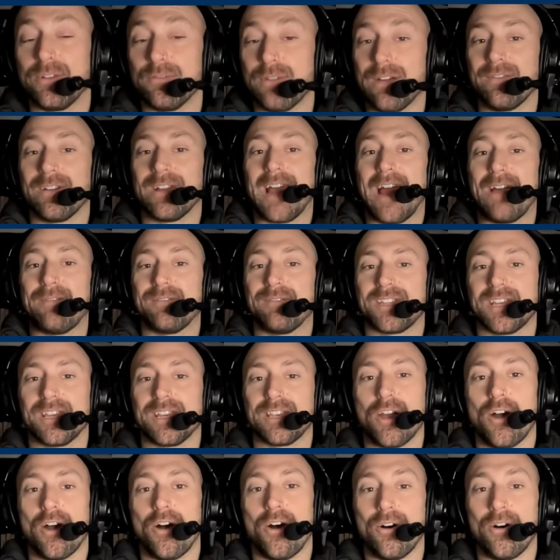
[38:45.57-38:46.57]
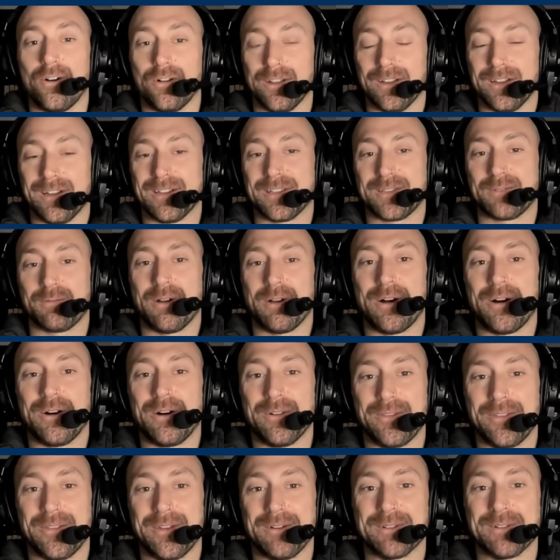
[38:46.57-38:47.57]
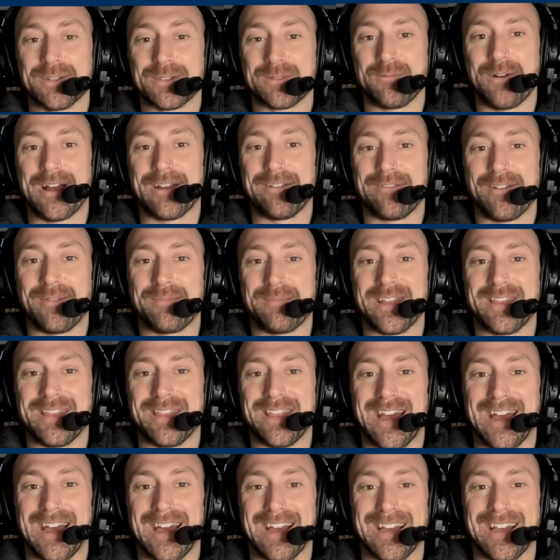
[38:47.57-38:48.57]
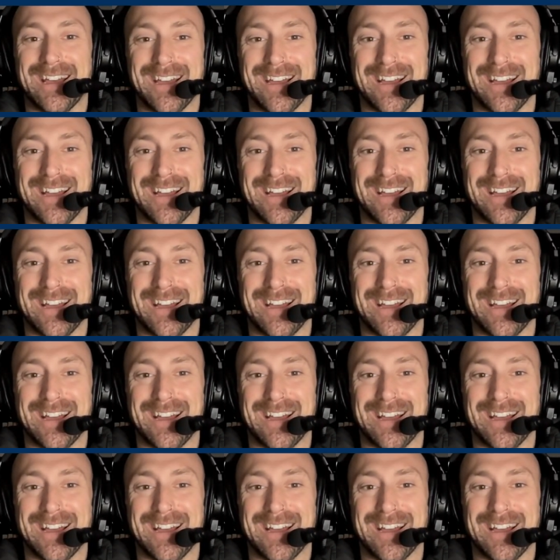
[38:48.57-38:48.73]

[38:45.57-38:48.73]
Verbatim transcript: even gave us a y'all as well. There was one of them in there.